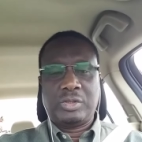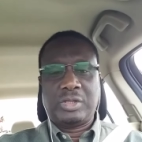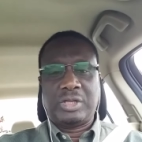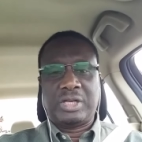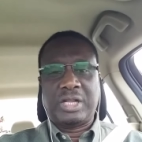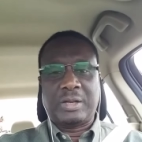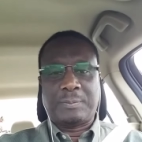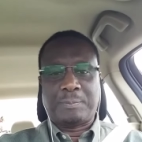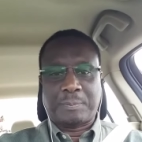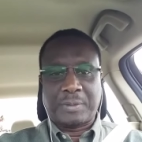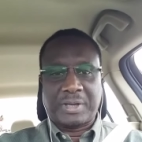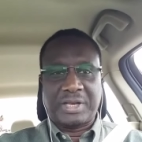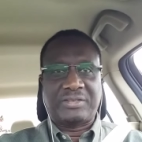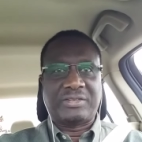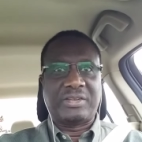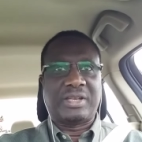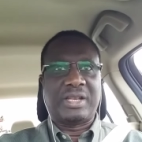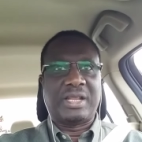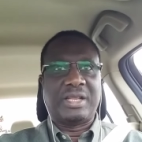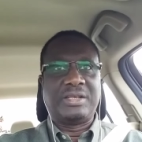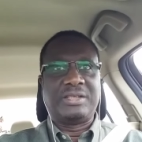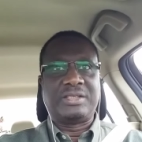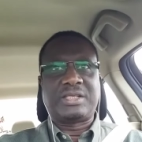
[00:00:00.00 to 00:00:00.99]
that
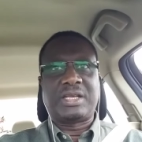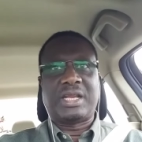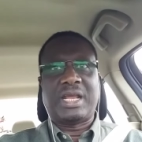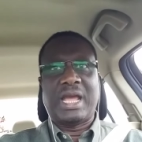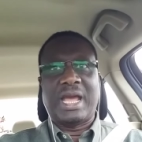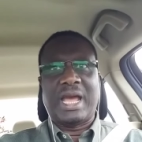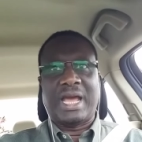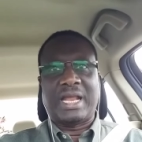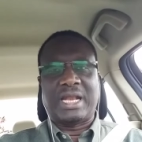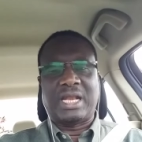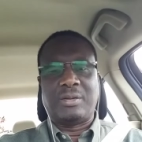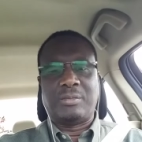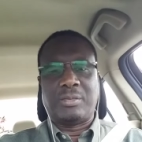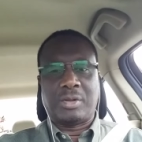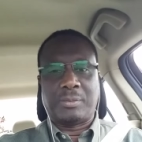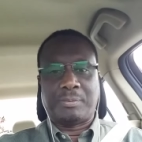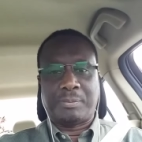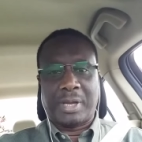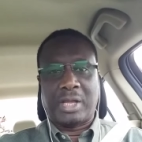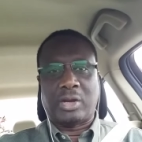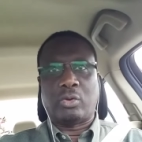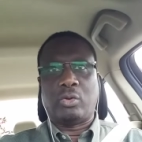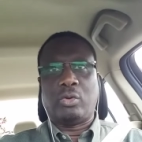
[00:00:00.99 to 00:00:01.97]
President Adam
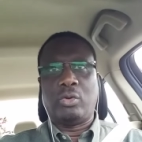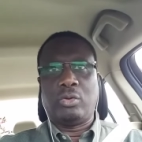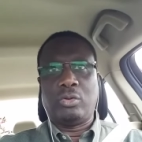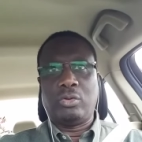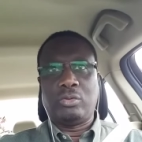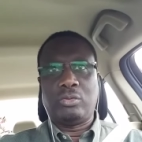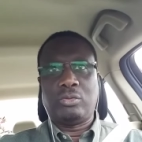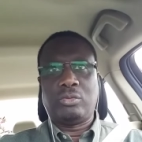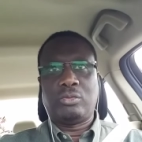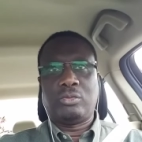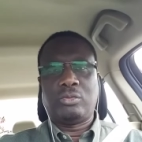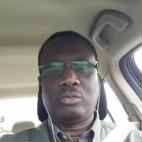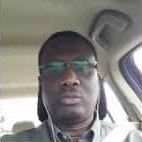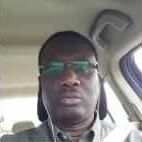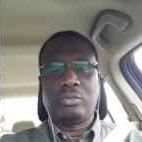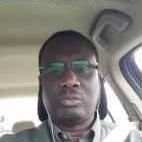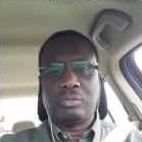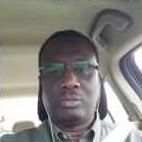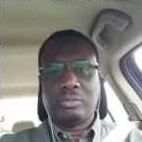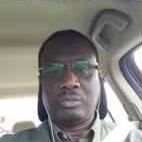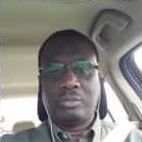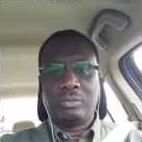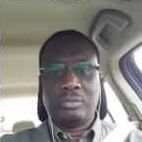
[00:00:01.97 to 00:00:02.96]
Barrow
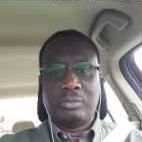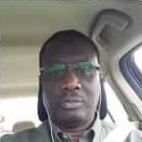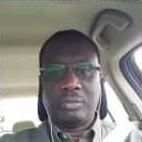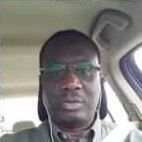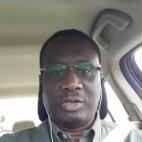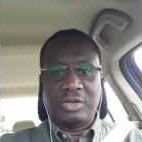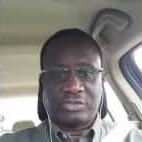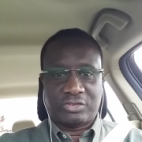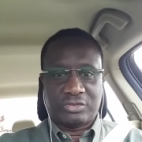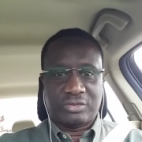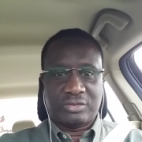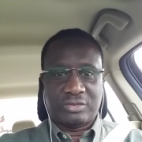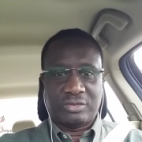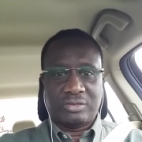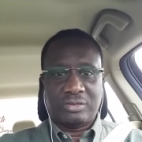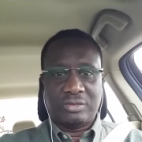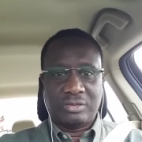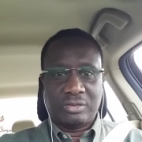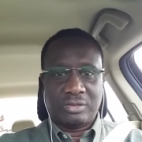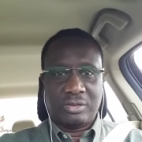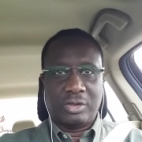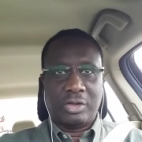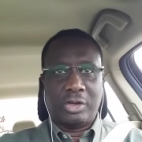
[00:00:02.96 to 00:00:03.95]
is
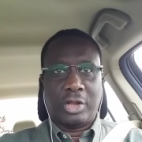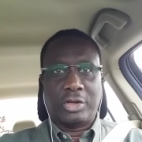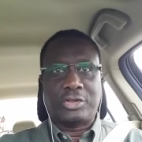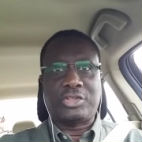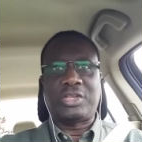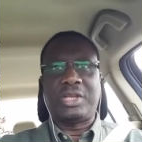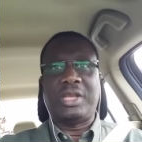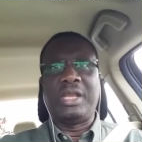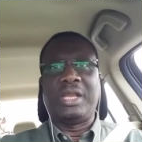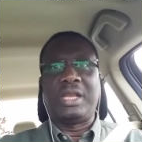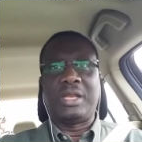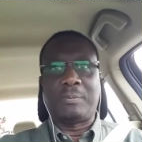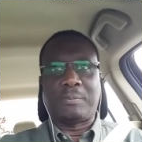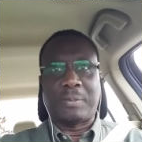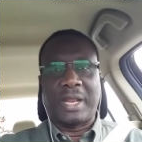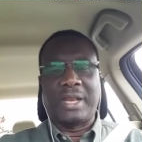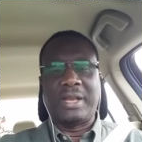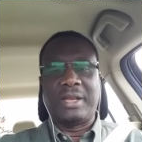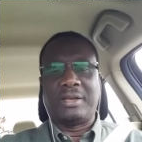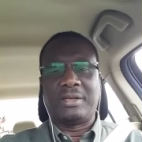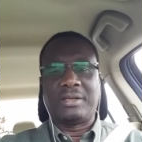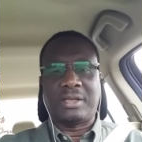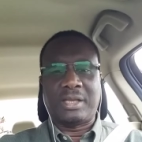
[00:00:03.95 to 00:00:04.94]
not
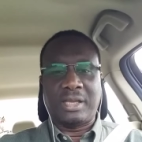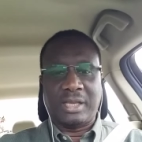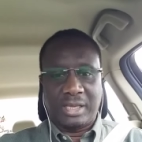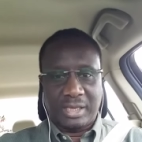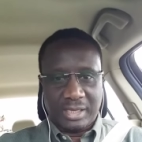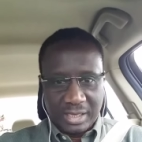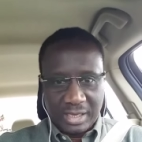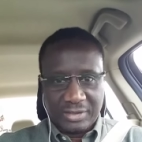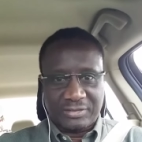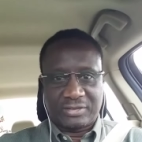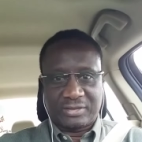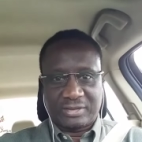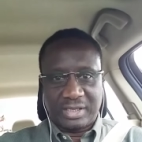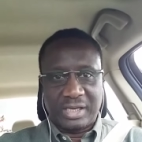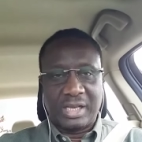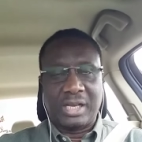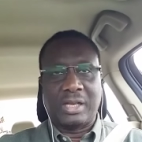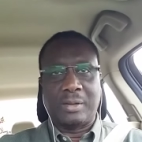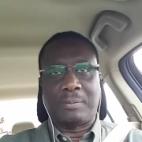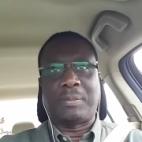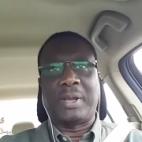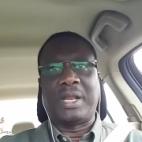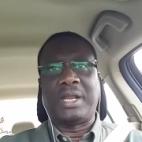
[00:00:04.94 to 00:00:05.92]
independent. He is
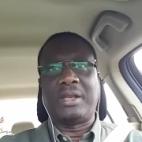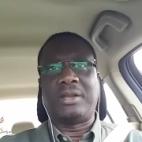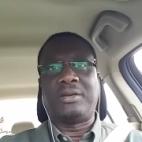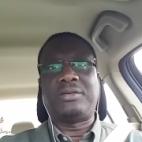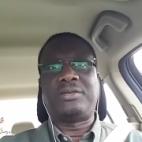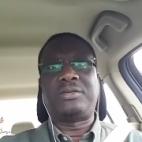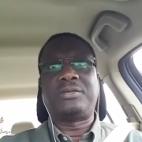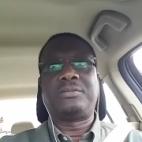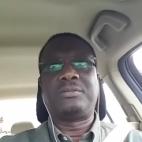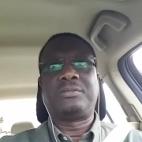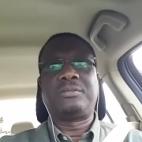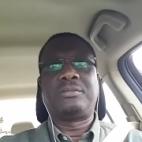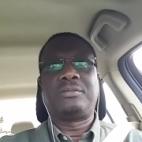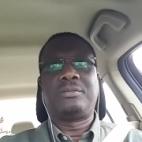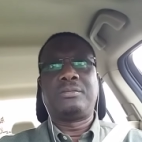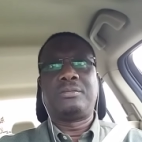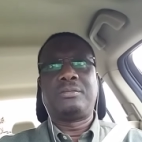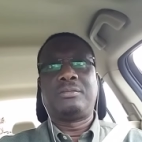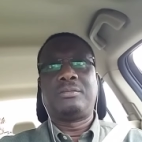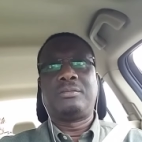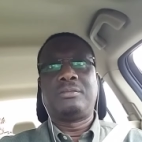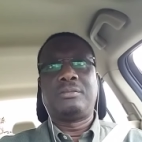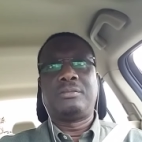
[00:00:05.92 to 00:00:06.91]
independent.
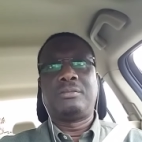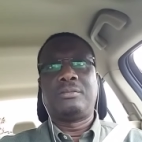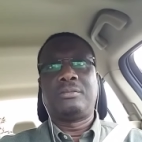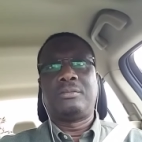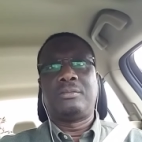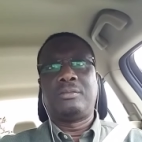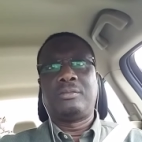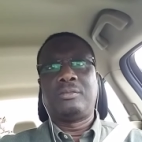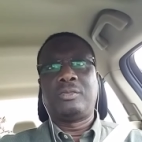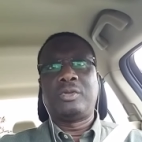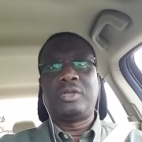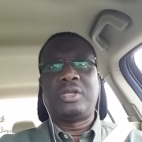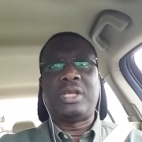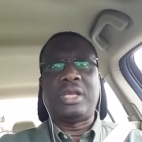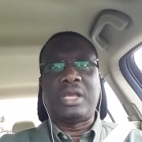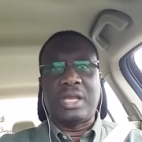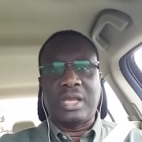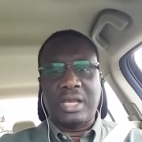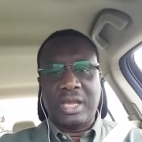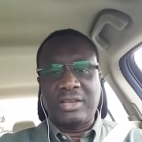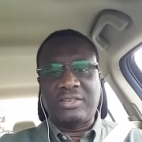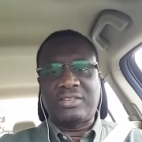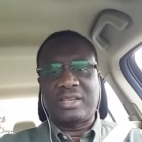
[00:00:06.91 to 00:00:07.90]

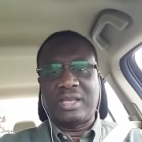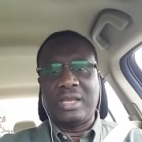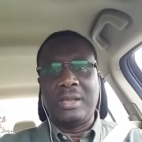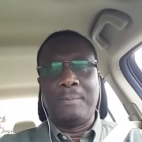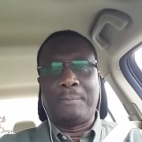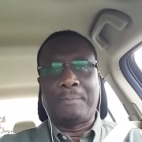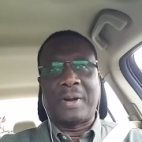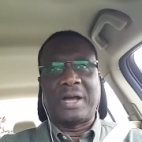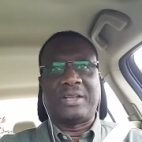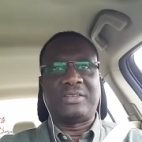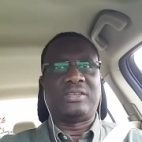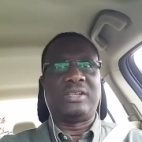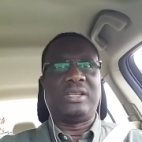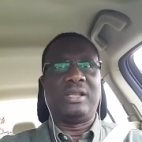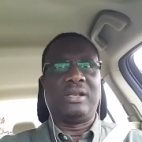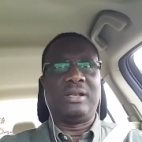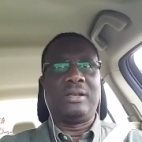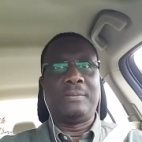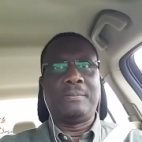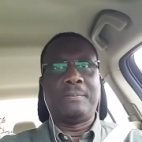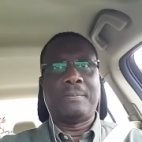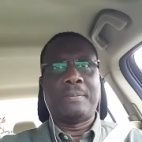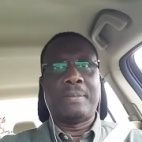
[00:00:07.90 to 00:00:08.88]
He is impartial.
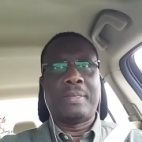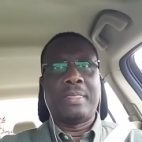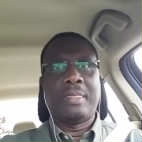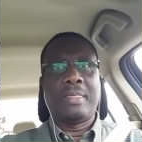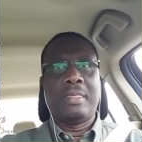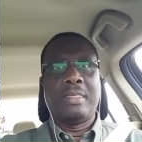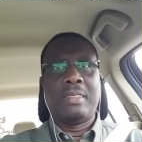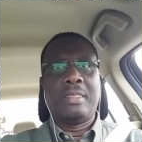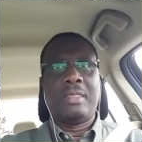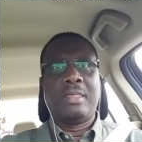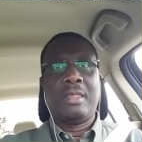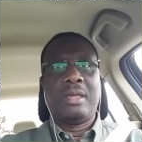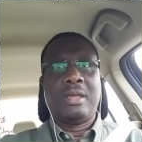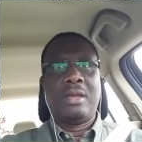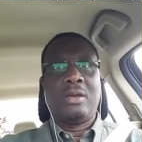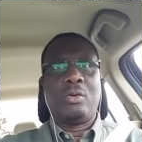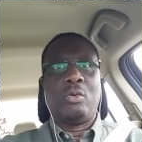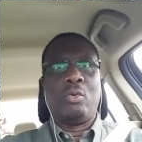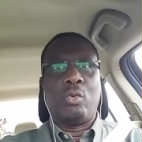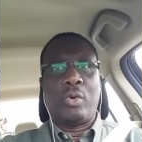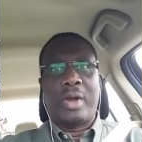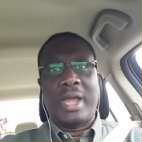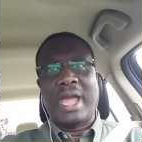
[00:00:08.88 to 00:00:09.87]

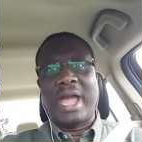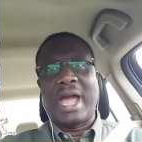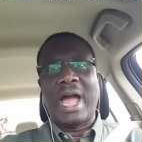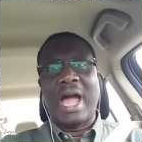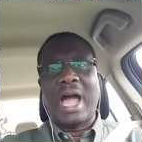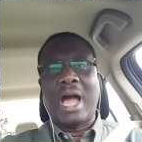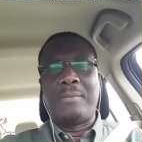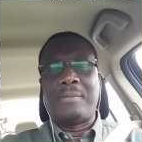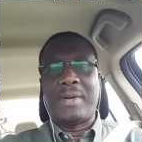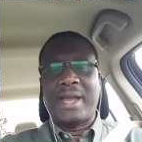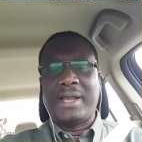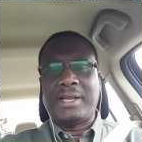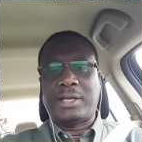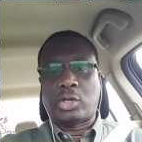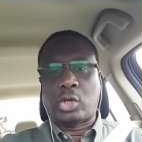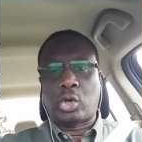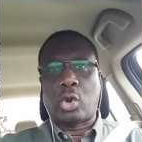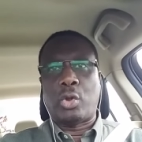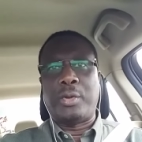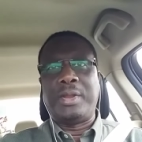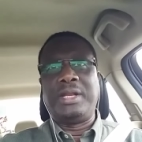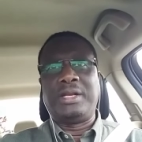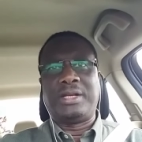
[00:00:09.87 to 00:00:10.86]
Where am I
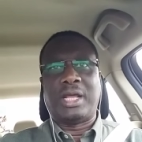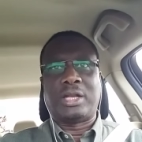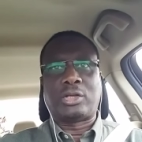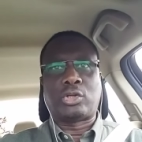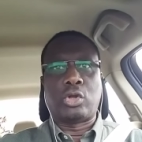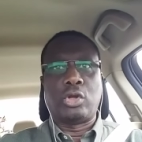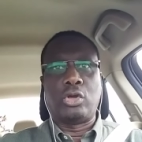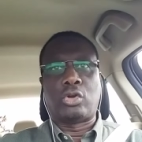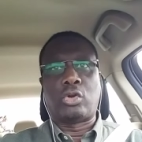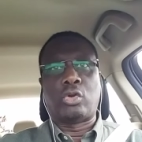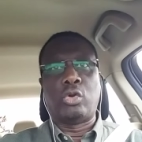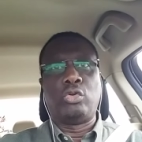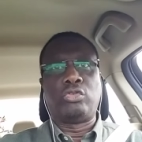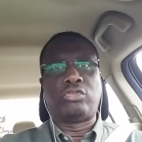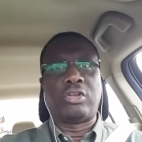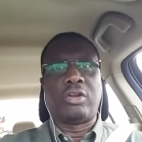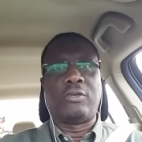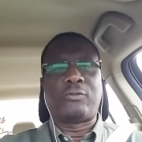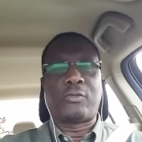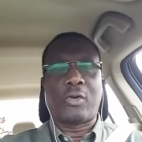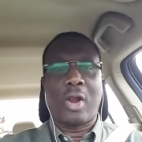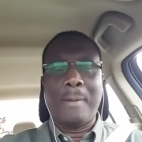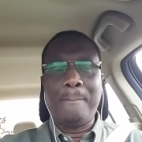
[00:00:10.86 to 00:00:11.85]
drawing that
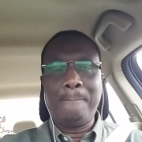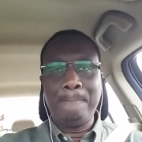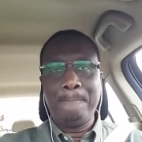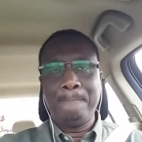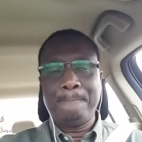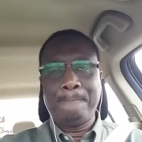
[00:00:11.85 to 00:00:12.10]
conclusion from?